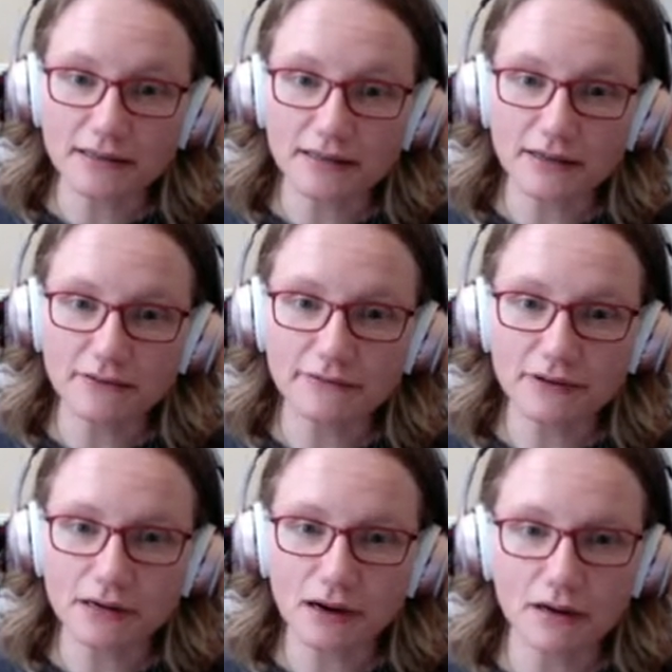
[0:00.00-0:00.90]

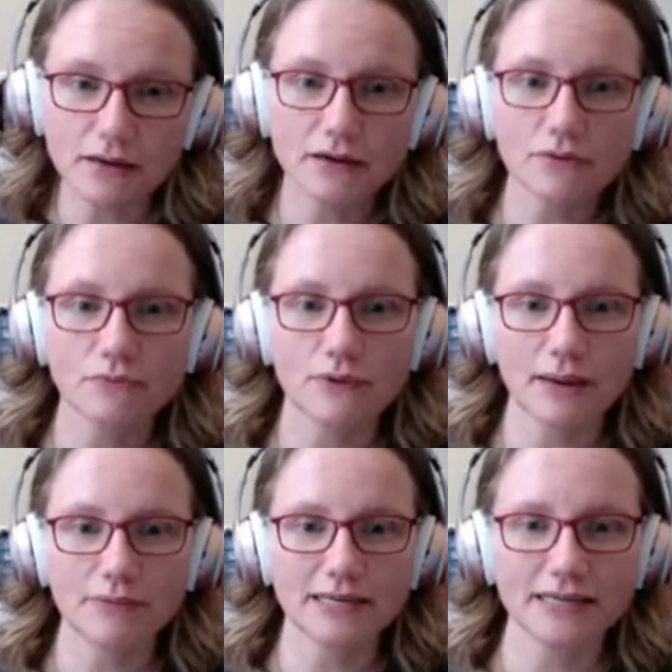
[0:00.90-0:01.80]
if
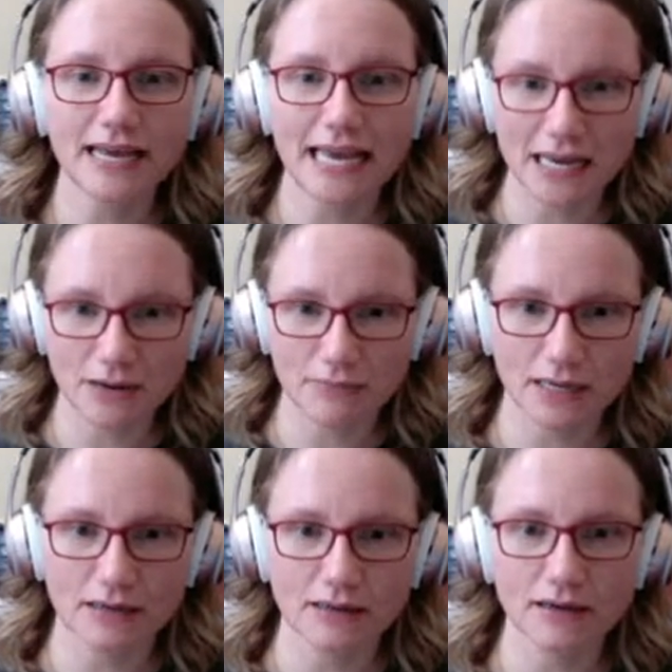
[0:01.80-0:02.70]
non-rabbit
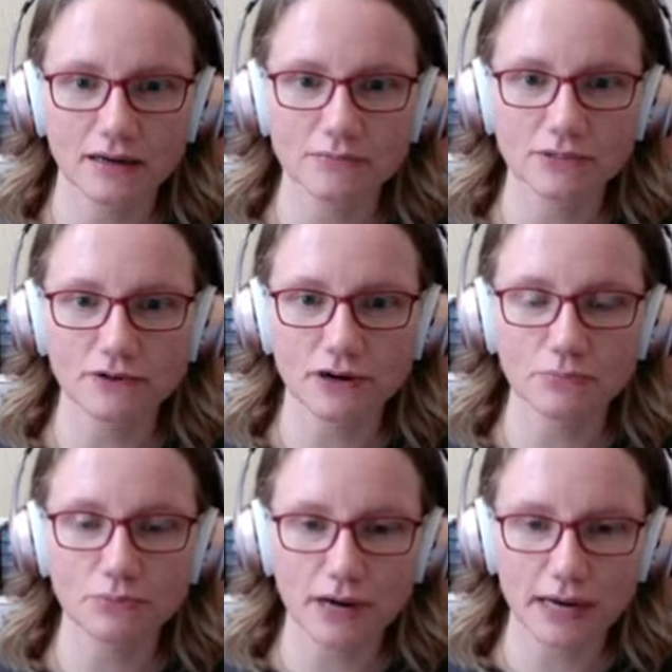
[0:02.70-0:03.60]
animate comes
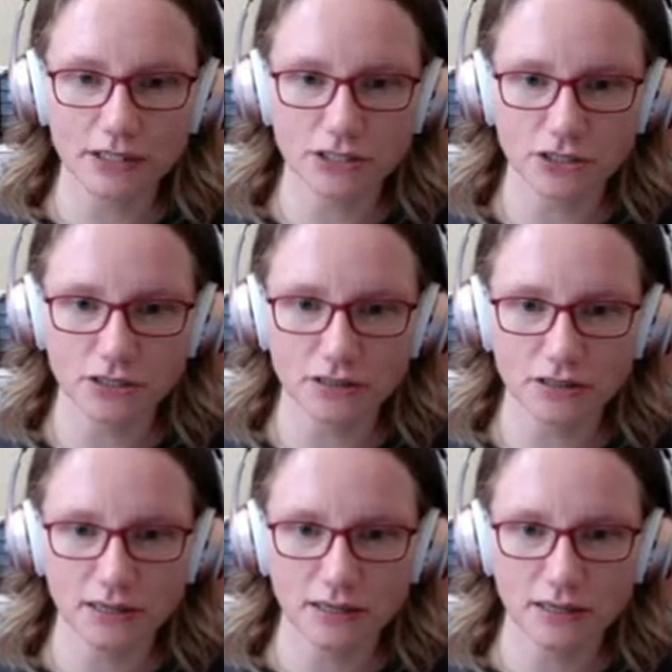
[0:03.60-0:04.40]
from predator.